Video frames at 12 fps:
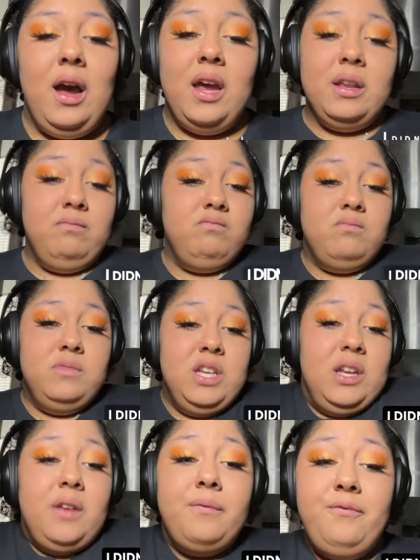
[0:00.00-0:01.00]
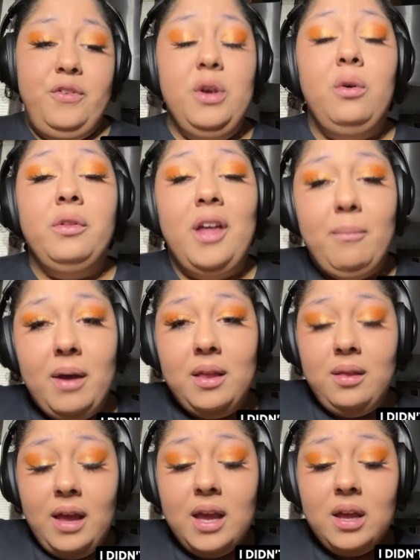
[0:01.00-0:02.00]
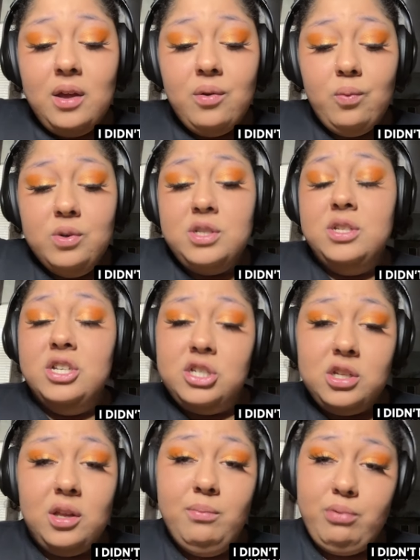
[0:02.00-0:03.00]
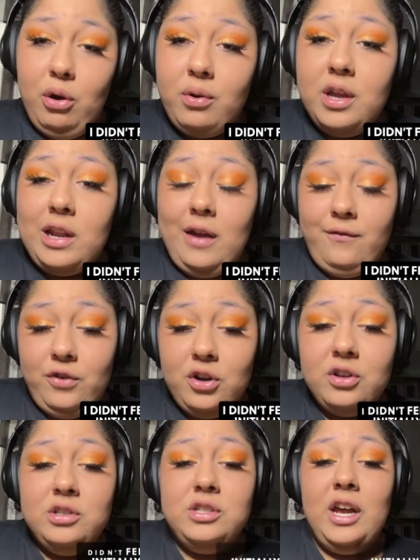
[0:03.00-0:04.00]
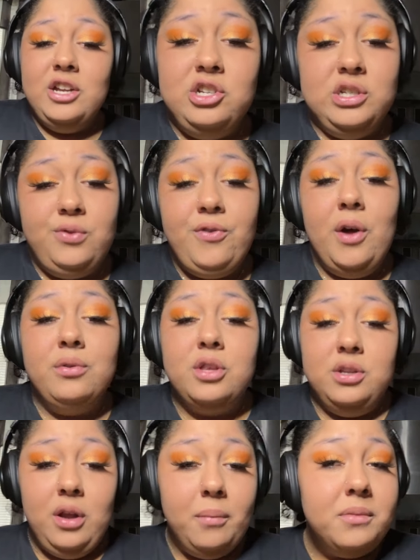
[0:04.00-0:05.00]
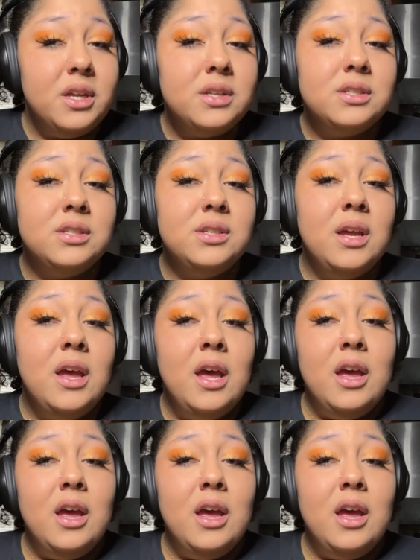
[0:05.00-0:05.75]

i didn't feel that my leg was initially broken at first i just felt the numbness